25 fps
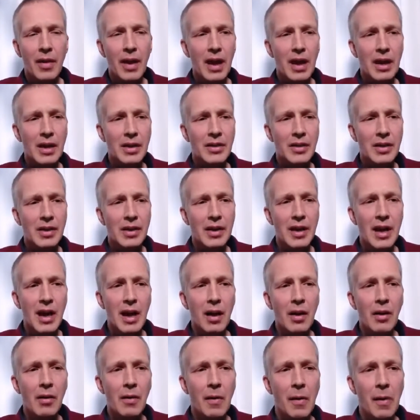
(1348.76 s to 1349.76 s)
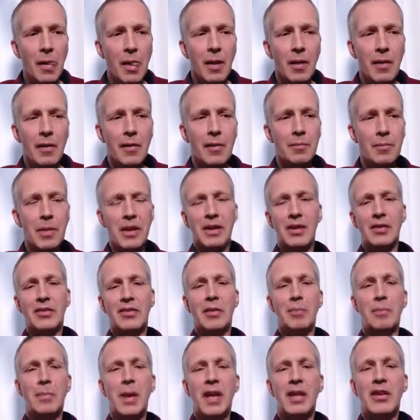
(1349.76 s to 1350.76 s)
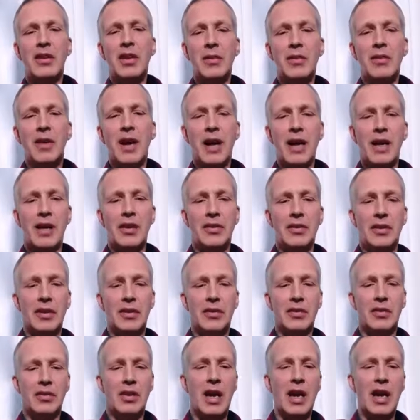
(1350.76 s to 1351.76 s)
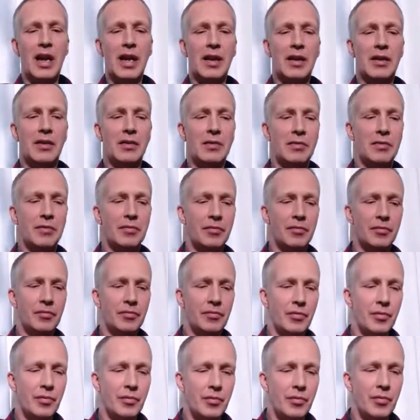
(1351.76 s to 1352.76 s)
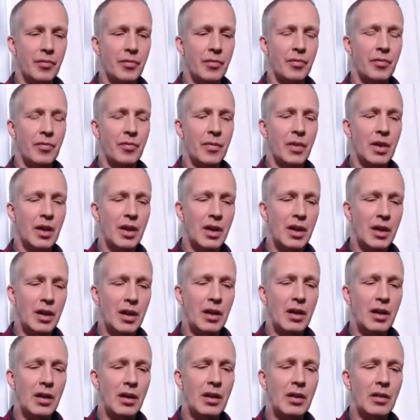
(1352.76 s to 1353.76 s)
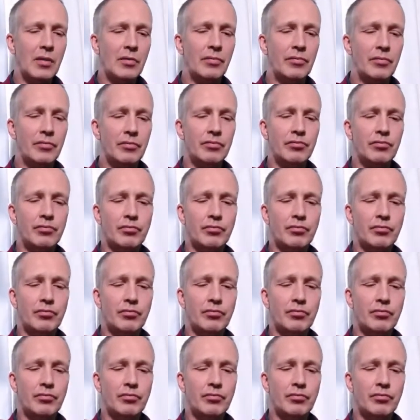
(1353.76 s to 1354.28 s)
until now. But it's a big device. It's like, it